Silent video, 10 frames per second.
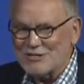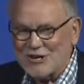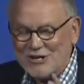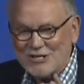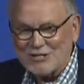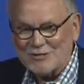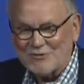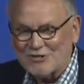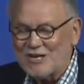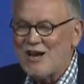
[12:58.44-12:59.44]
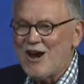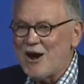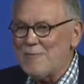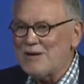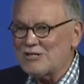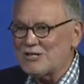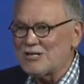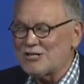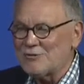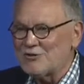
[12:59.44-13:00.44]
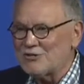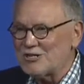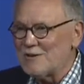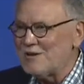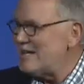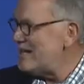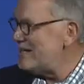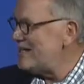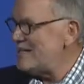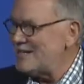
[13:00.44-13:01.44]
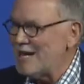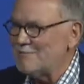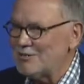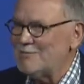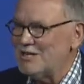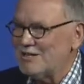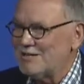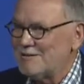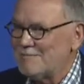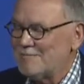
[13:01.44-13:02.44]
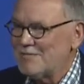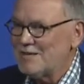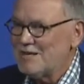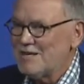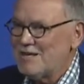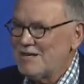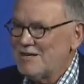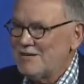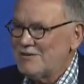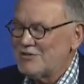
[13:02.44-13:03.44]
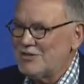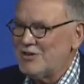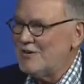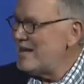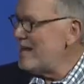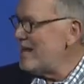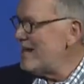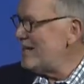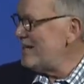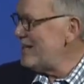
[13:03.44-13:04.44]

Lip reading: our best customers are coming in 18 times a month. So, and